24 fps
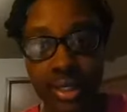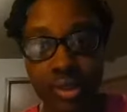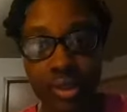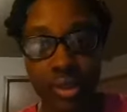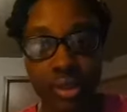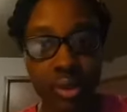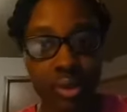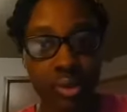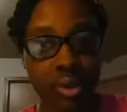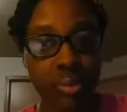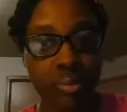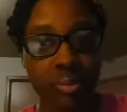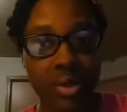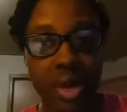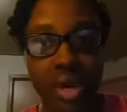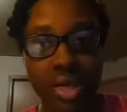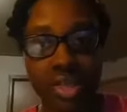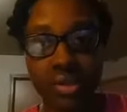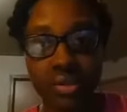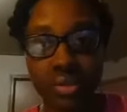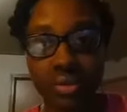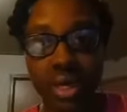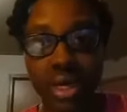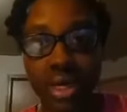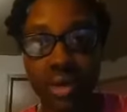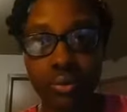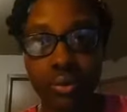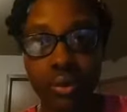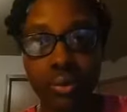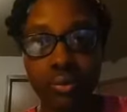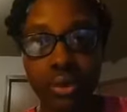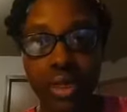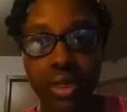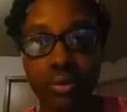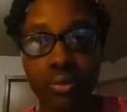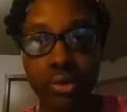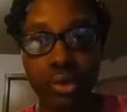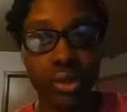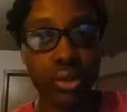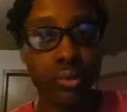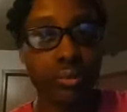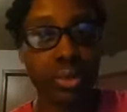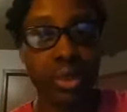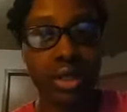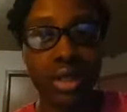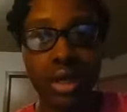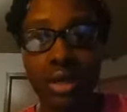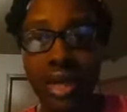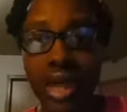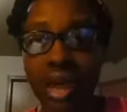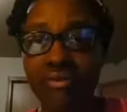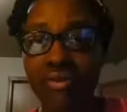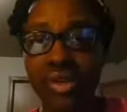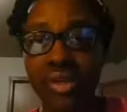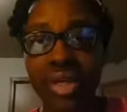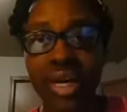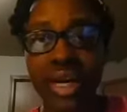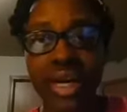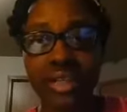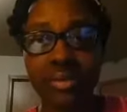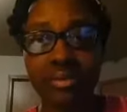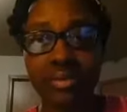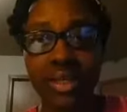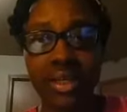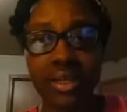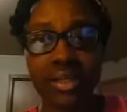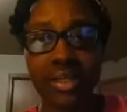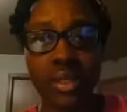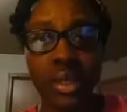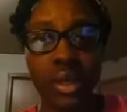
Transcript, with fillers: So your response rate when people when you're putting out advertisements